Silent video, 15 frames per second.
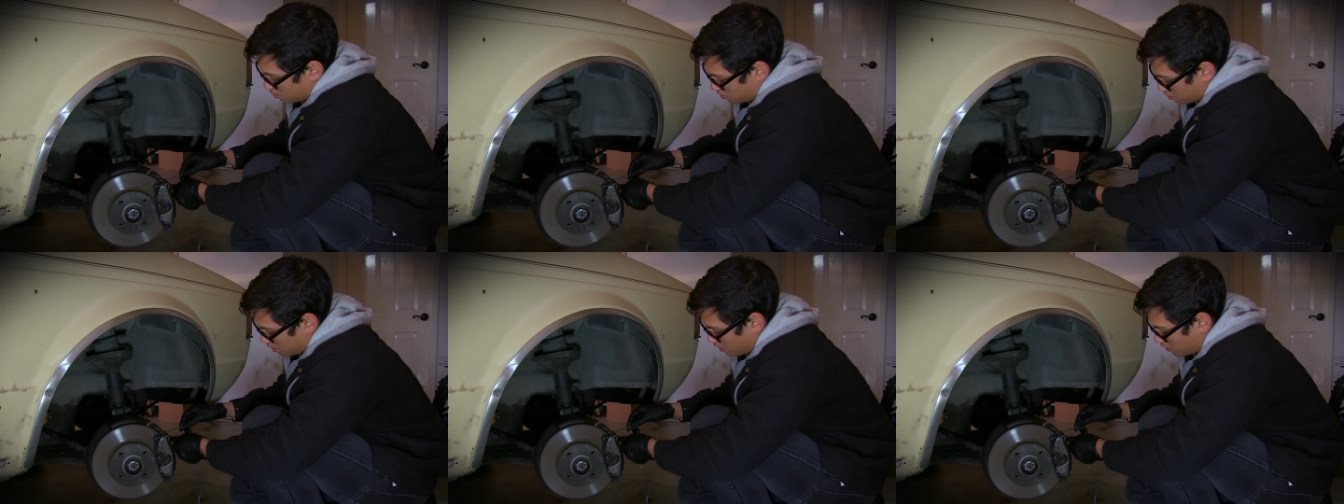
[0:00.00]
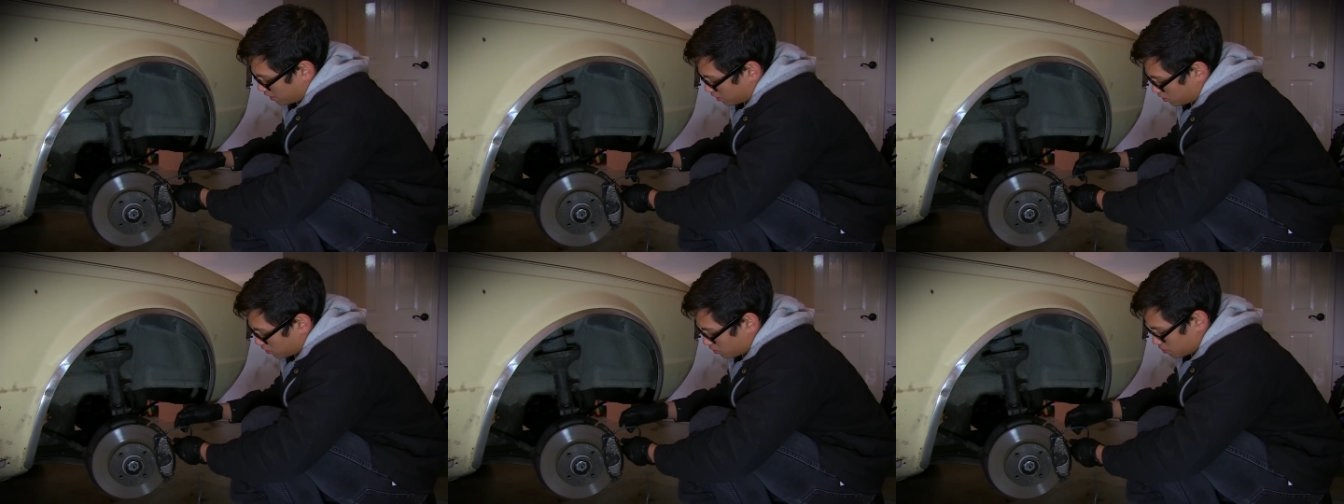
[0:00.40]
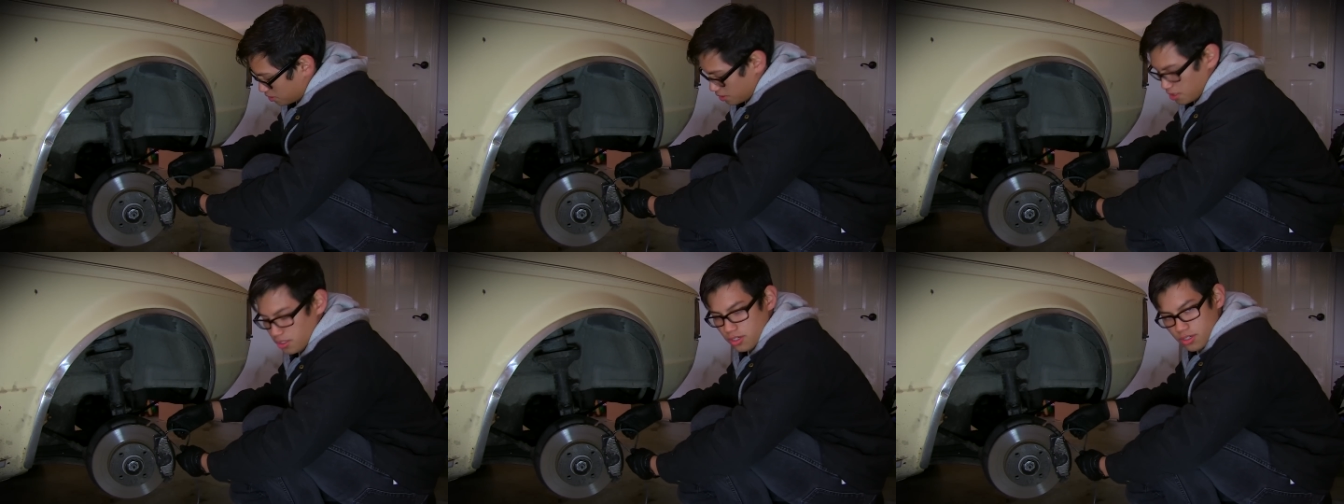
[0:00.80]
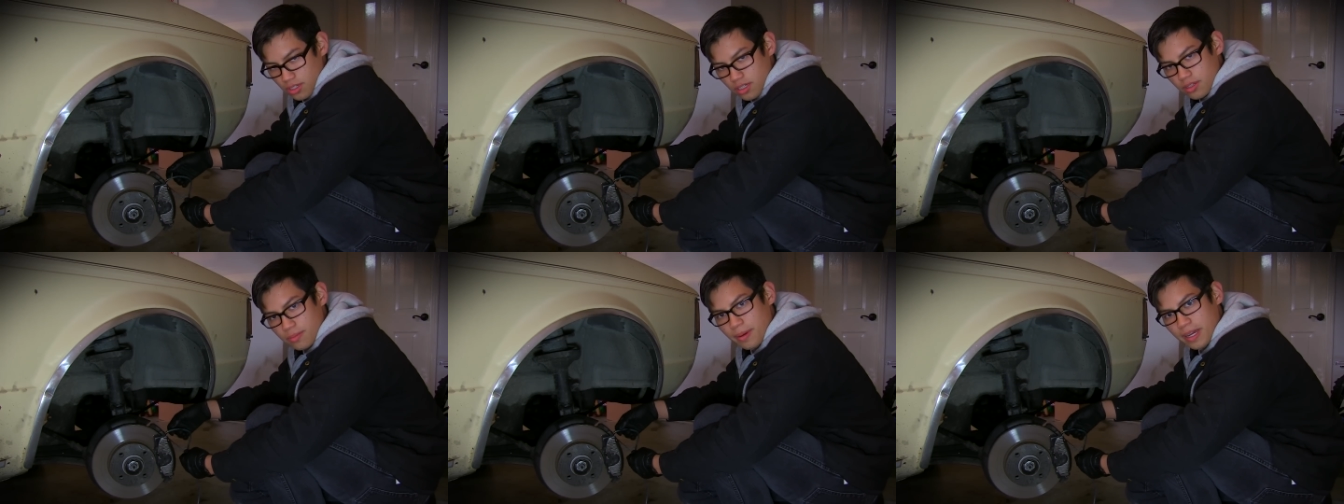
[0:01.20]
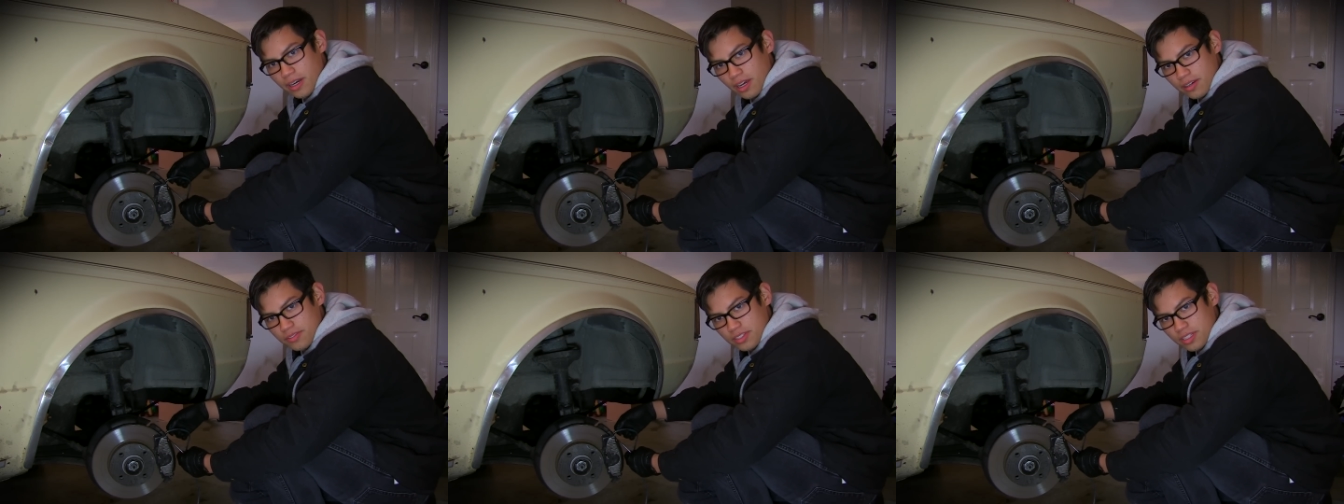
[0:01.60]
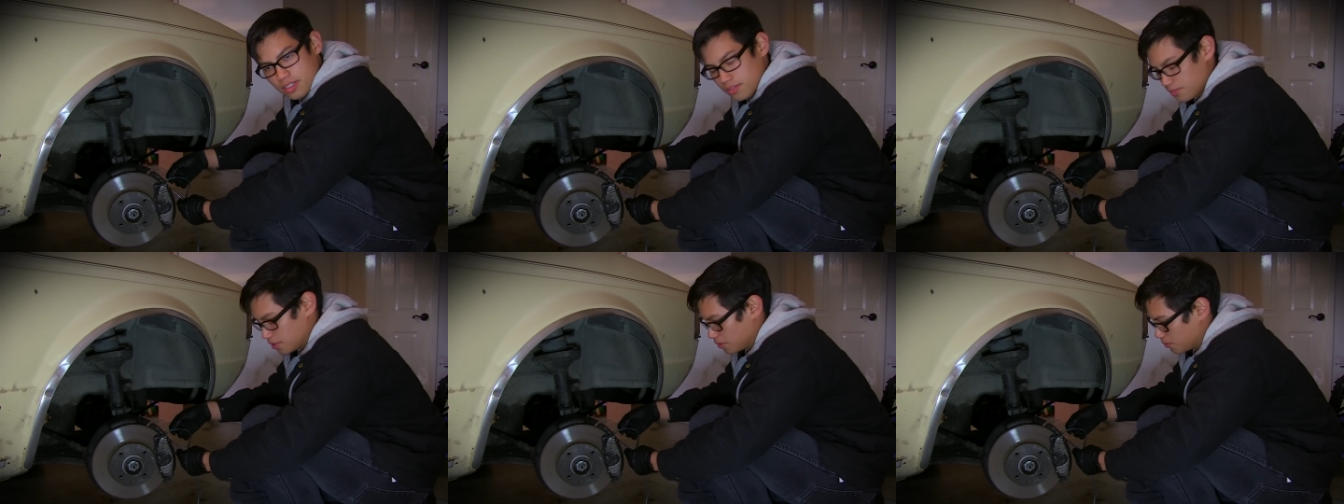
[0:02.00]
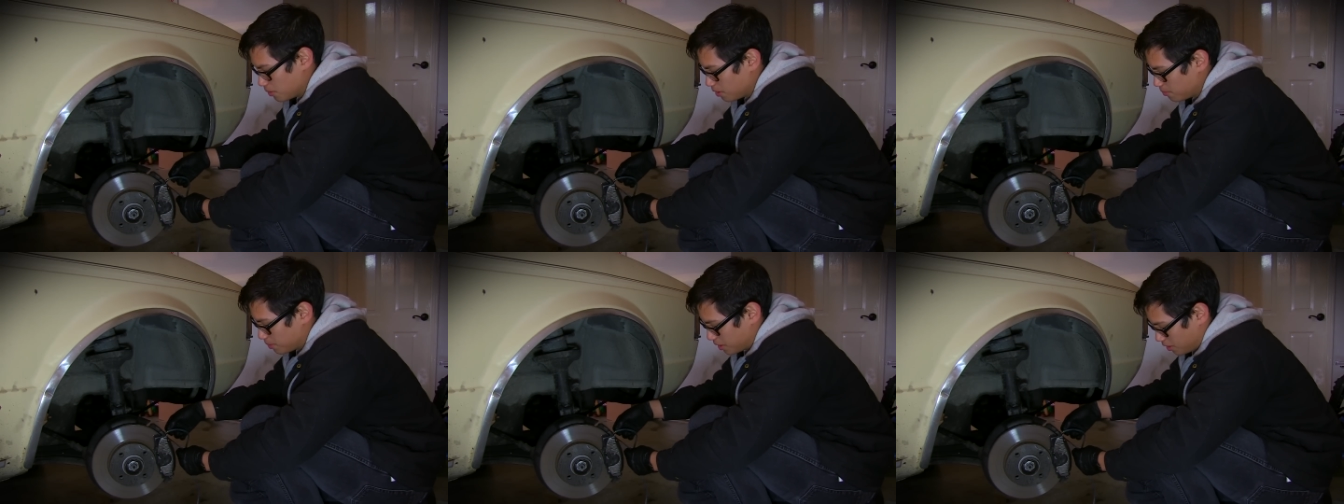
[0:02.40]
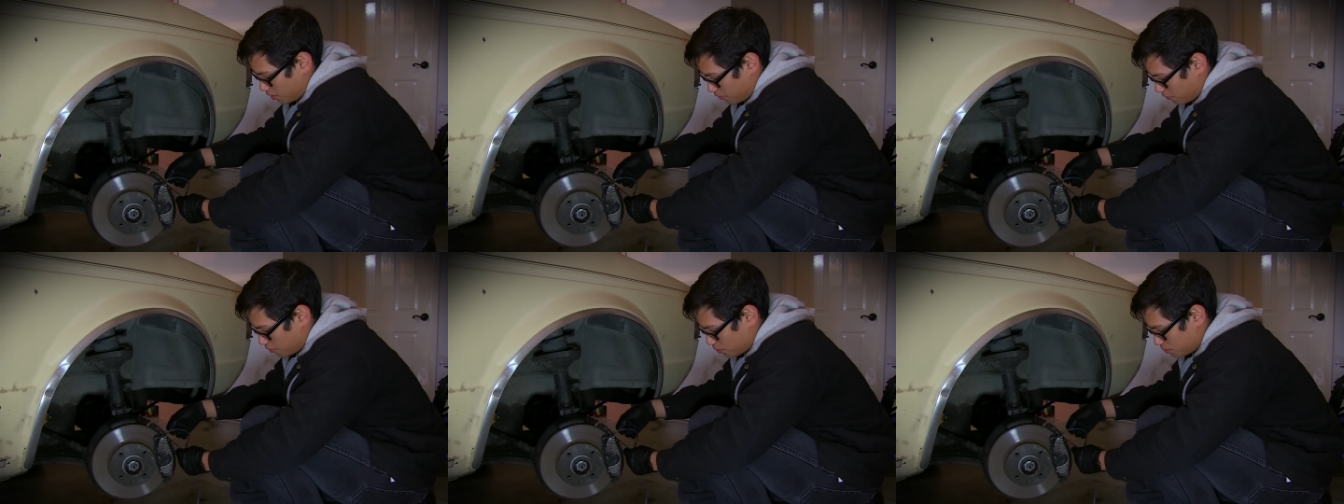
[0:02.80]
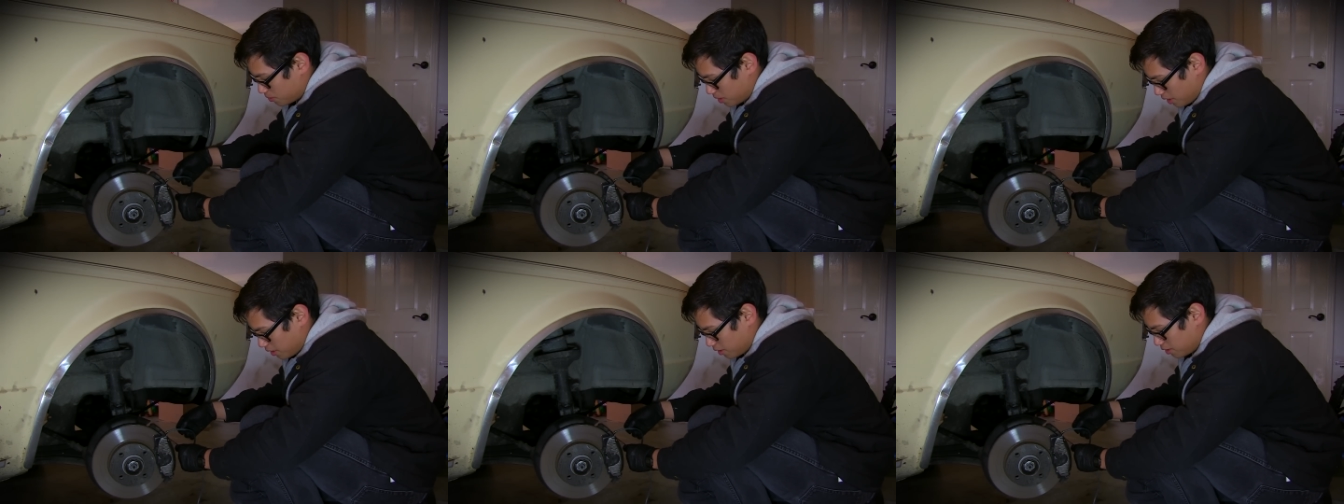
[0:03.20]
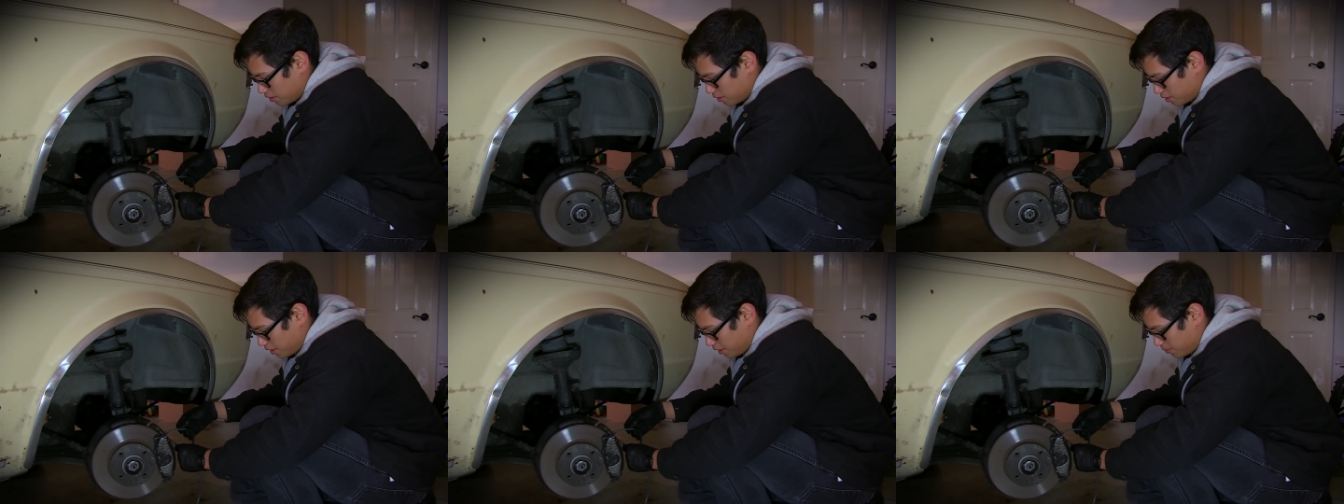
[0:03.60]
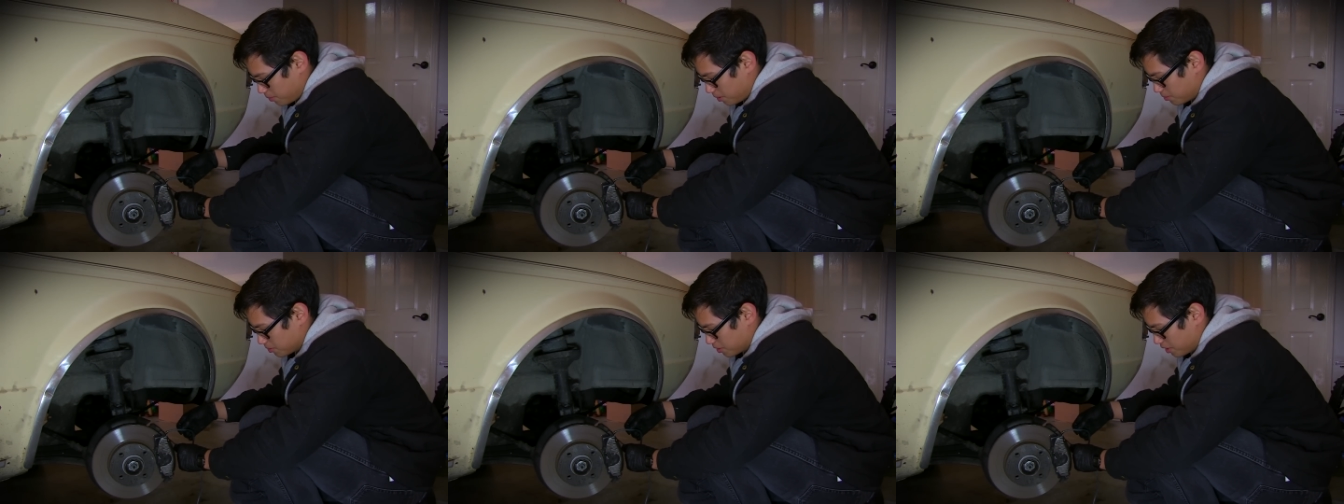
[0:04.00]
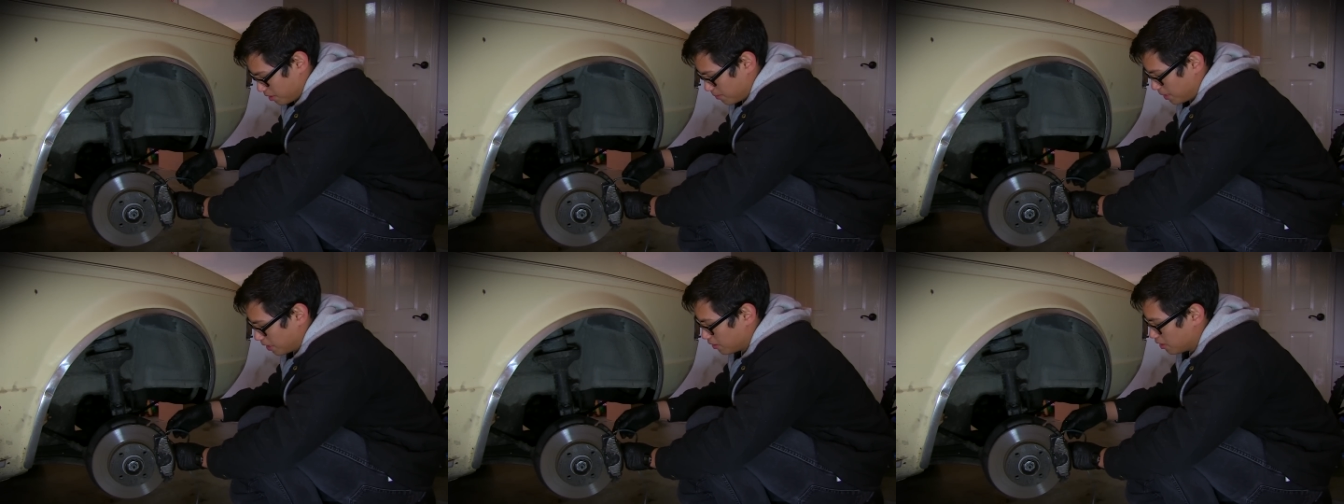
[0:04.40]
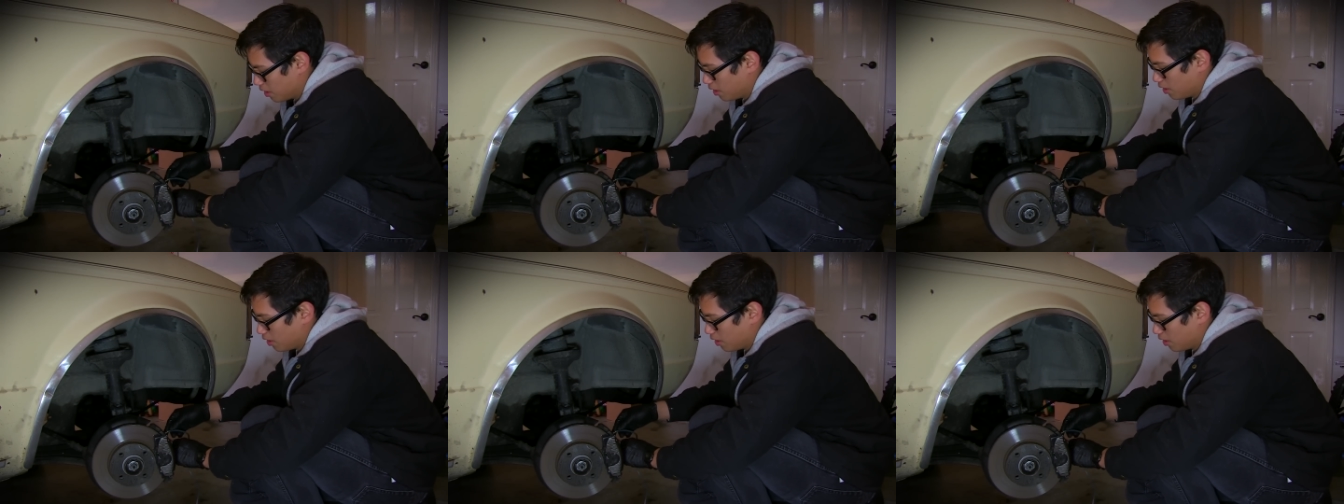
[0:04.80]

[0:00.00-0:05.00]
so now I close and you might not have seen it very well, but a few tiny little air bubbles came out.